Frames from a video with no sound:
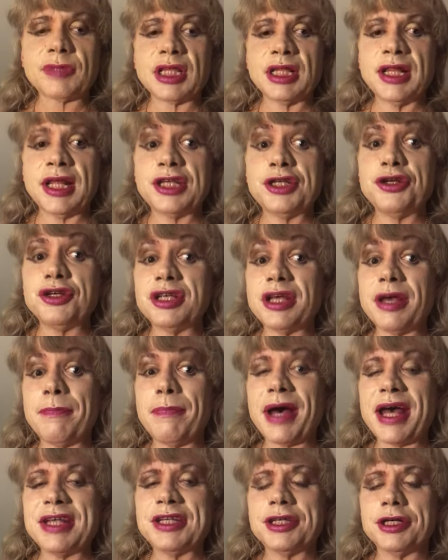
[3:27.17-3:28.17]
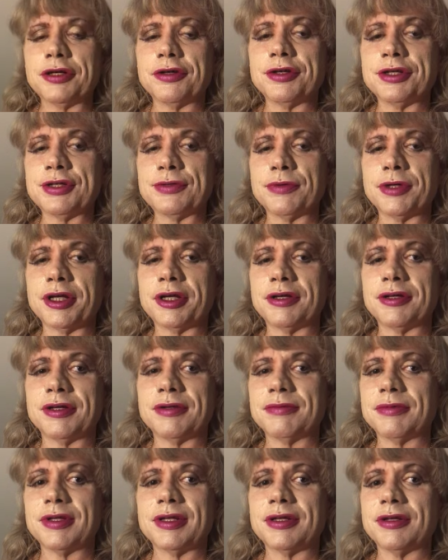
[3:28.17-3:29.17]
And that's usually a bicycle to swing.
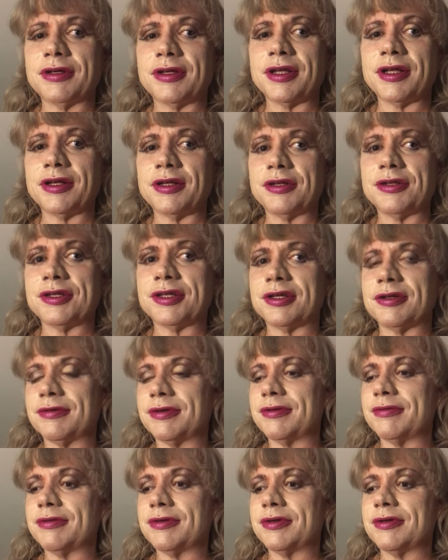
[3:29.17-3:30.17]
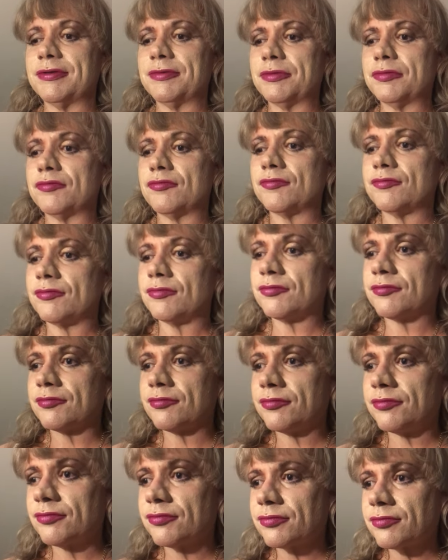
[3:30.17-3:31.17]
I don't understand
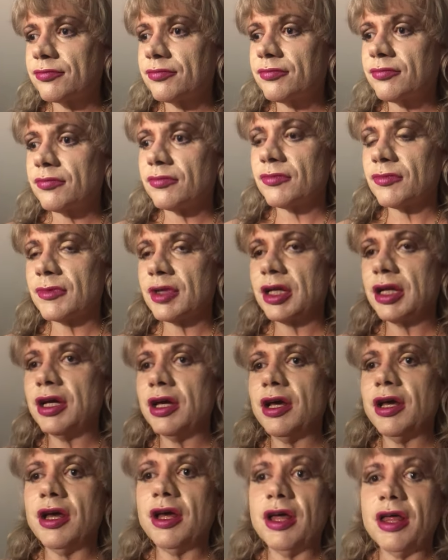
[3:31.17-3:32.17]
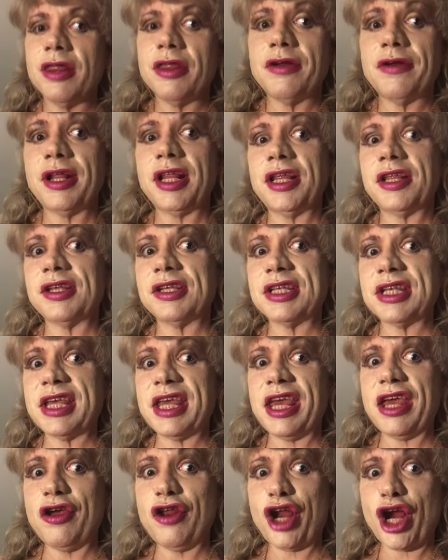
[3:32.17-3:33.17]
what. Threw a little
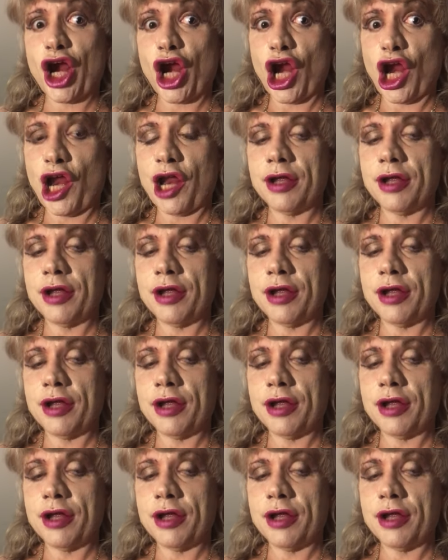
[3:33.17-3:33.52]
scooter.